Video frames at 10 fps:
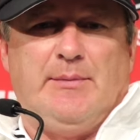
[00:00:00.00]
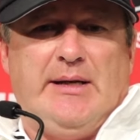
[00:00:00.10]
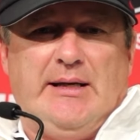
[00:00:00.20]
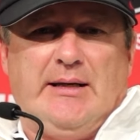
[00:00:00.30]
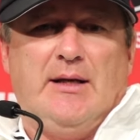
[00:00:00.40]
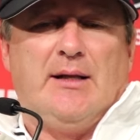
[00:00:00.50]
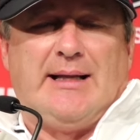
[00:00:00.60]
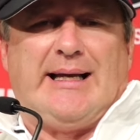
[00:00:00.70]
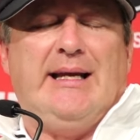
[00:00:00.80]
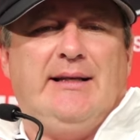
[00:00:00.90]
meaning
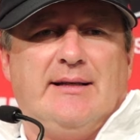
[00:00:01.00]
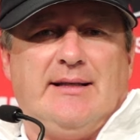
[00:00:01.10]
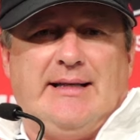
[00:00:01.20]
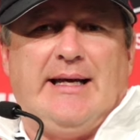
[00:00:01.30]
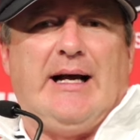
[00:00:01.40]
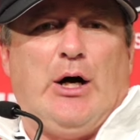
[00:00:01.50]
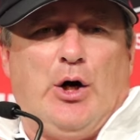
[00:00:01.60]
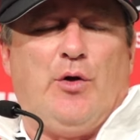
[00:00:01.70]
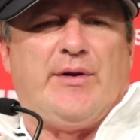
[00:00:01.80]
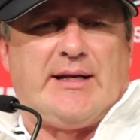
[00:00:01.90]
like he did today
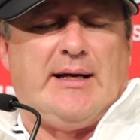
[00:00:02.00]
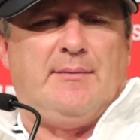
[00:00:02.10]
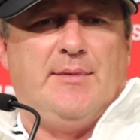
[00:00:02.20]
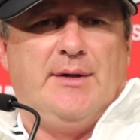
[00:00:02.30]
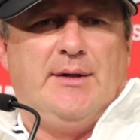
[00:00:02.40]
all the time.